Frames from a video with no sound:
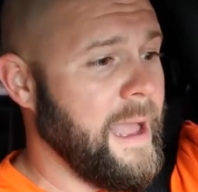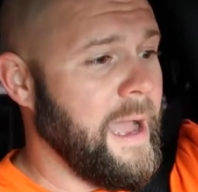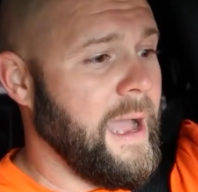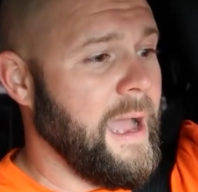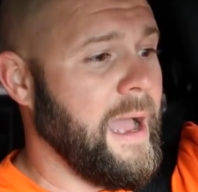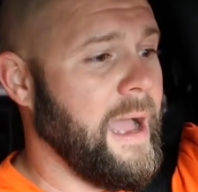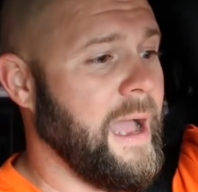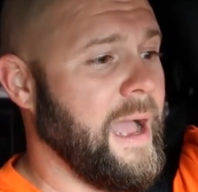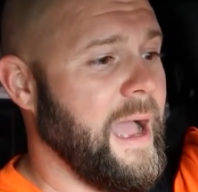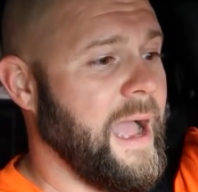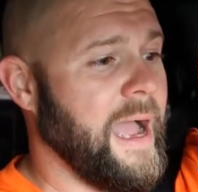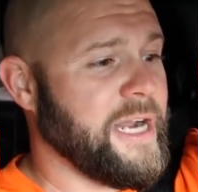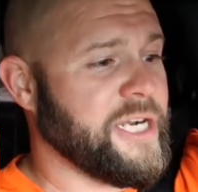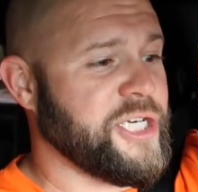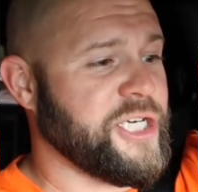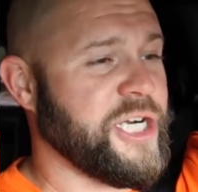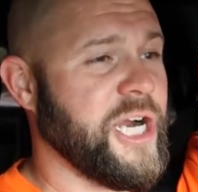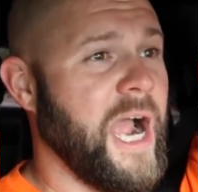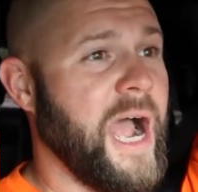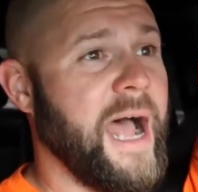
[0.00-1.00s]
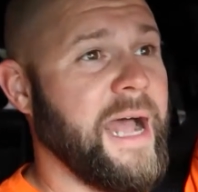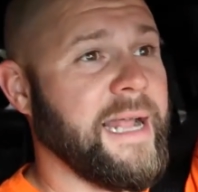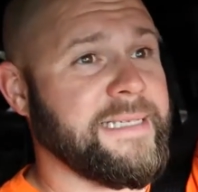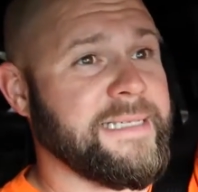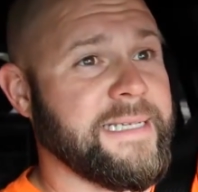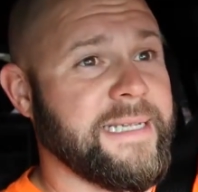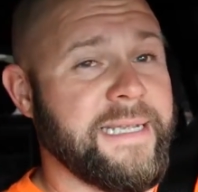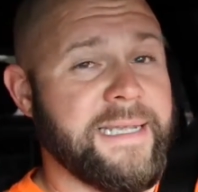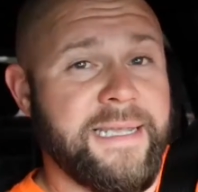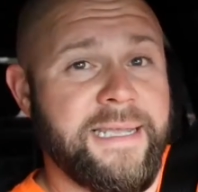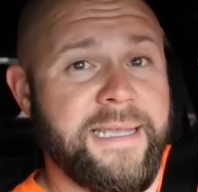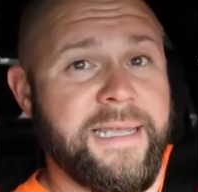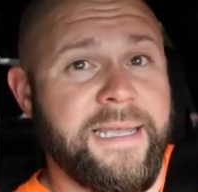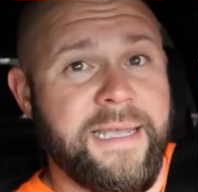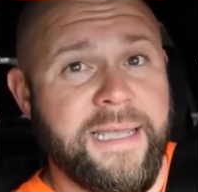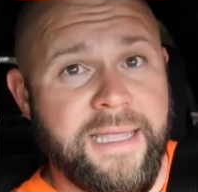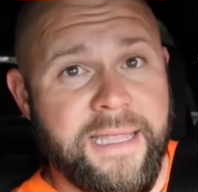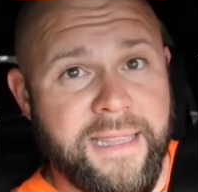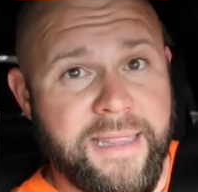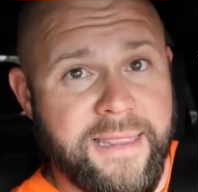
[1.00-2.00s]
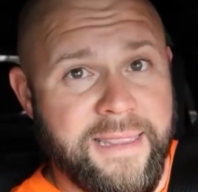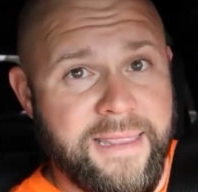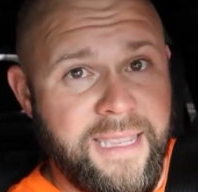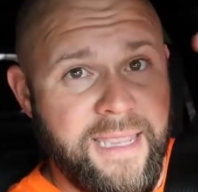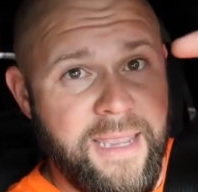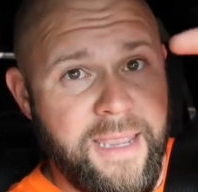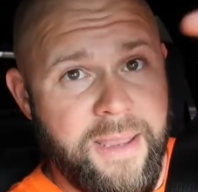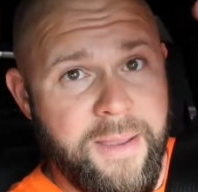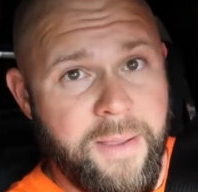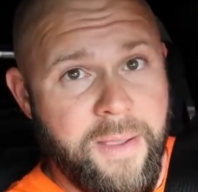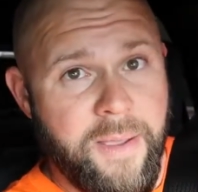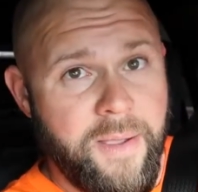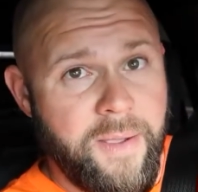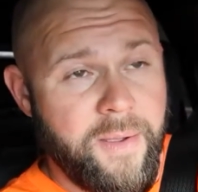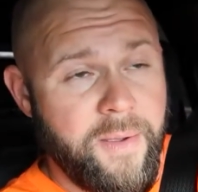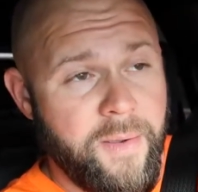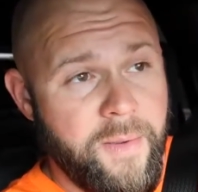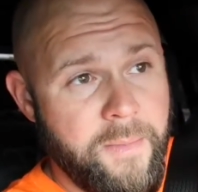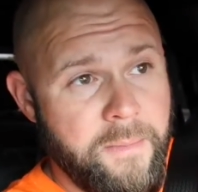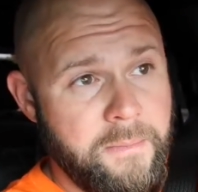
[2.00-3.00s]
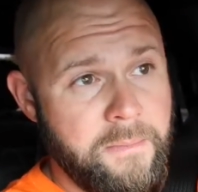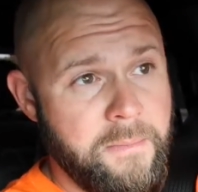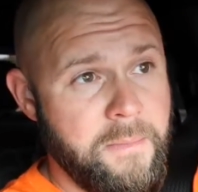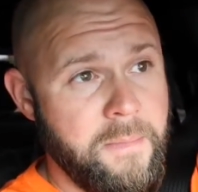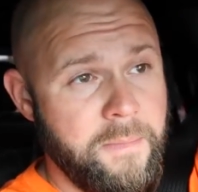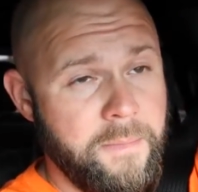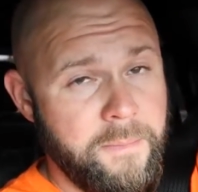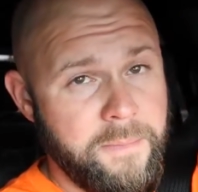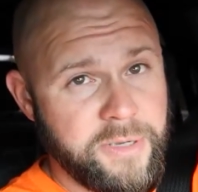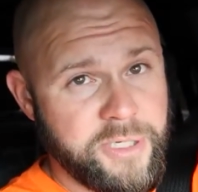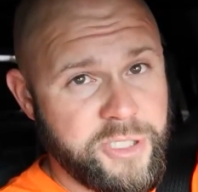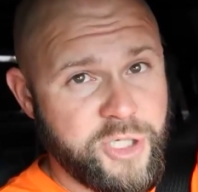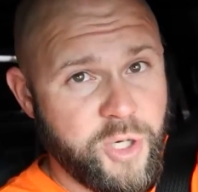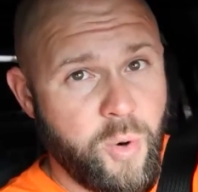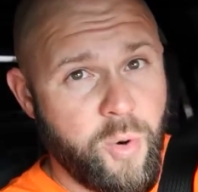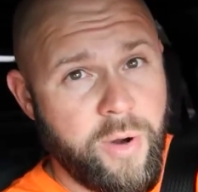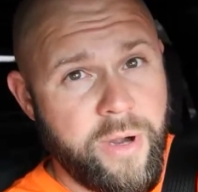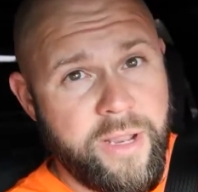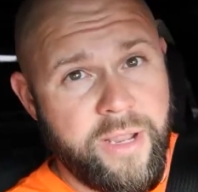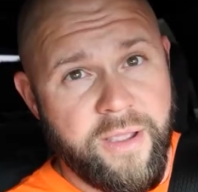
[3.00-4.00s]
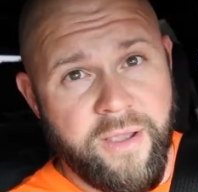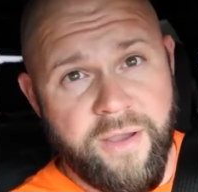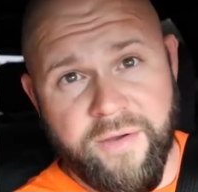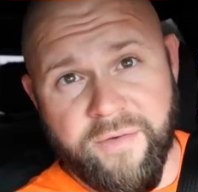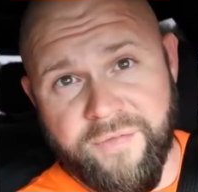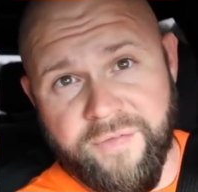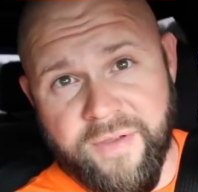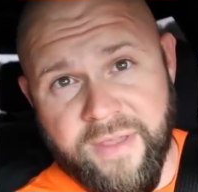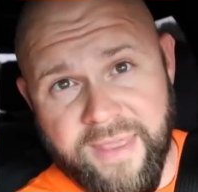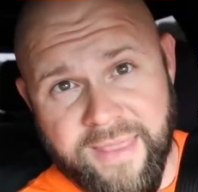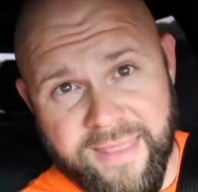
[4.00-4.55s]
I shot the majority of